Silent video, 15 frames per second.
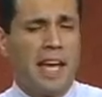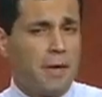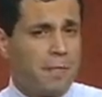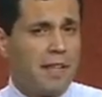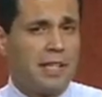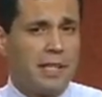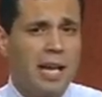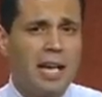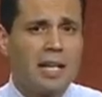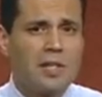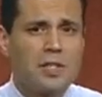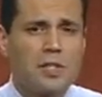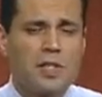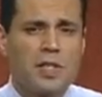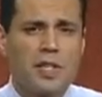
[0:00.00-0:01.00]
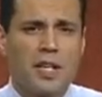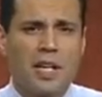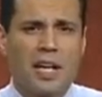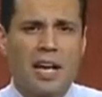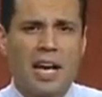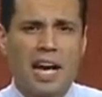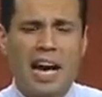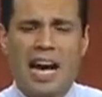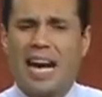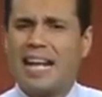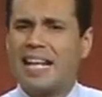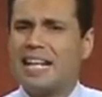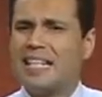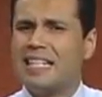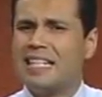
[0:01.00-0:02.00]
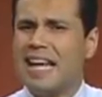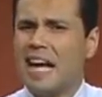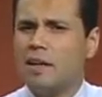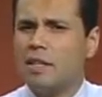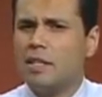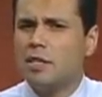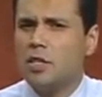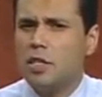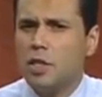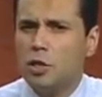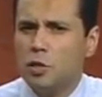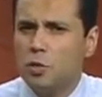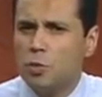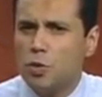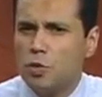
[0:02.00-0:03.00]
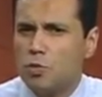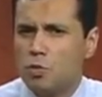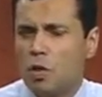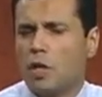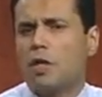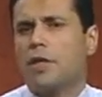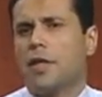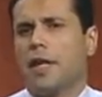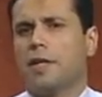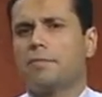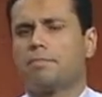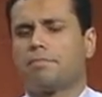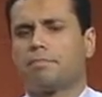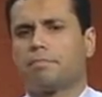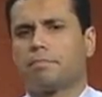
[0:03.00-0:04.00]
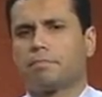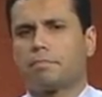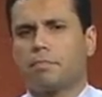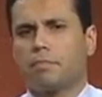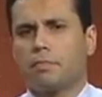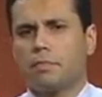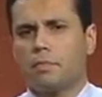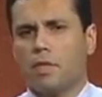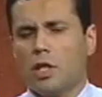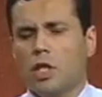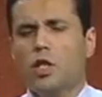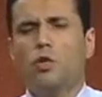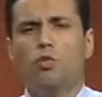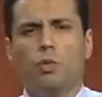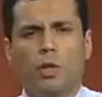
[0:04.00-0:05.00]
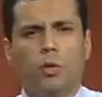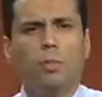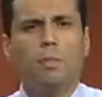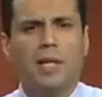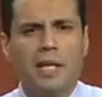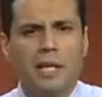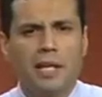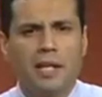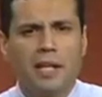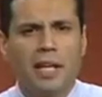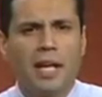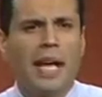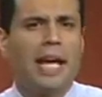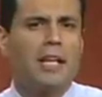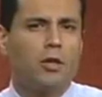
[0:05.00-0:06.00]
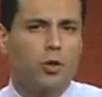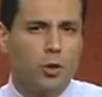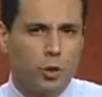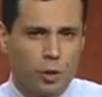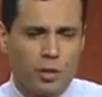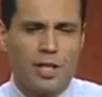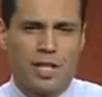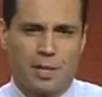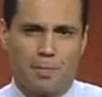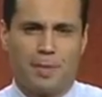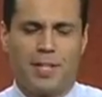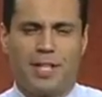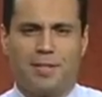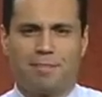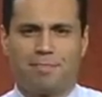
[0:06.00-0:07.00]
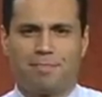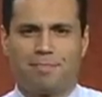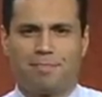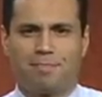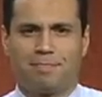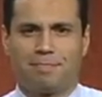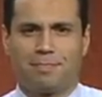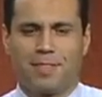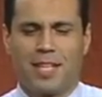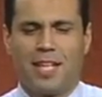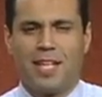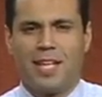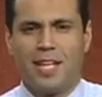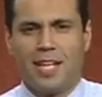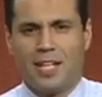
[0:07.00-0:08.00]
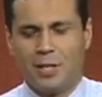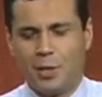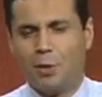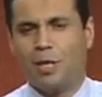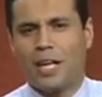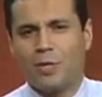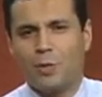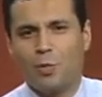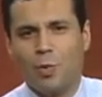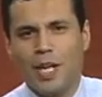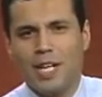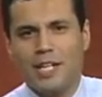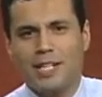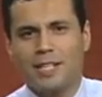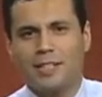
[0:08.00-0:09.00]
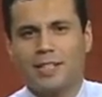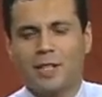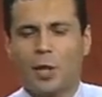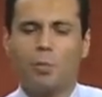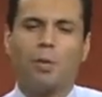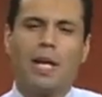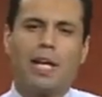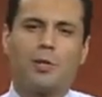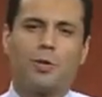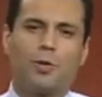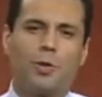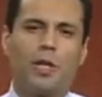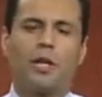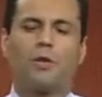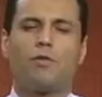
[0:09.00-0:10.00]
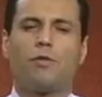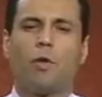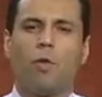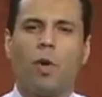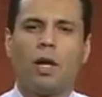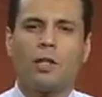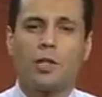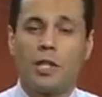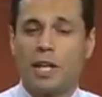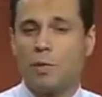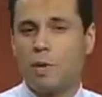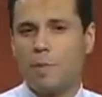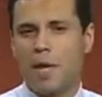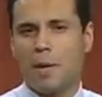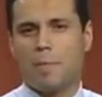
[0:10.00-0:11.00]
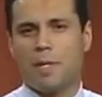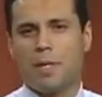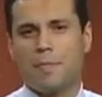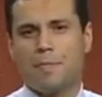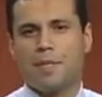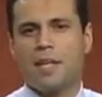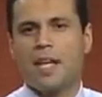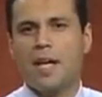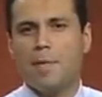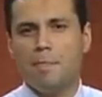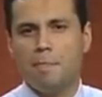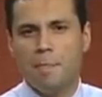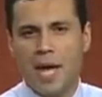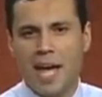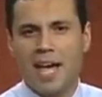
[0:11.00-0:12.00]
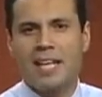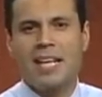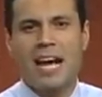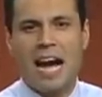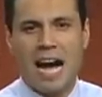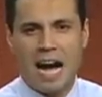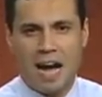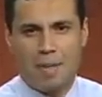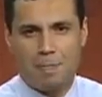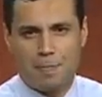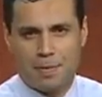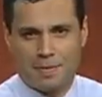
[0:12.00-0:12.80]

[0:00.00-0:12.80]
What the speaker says: if he does, I can guarantee you this one thing. You will be in good company. Until next week, God bless you. Thank you for watching. And remember, man up.